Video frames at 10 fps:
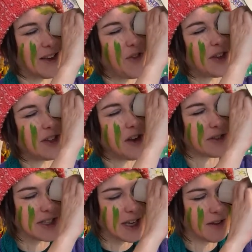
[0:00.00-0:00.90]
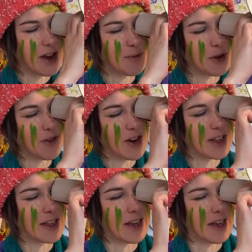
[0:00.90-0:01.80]
If you're not seeing a rainbow very
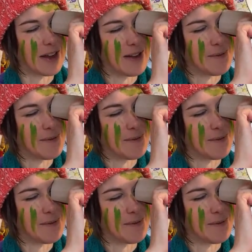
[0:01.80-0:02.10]
clearly,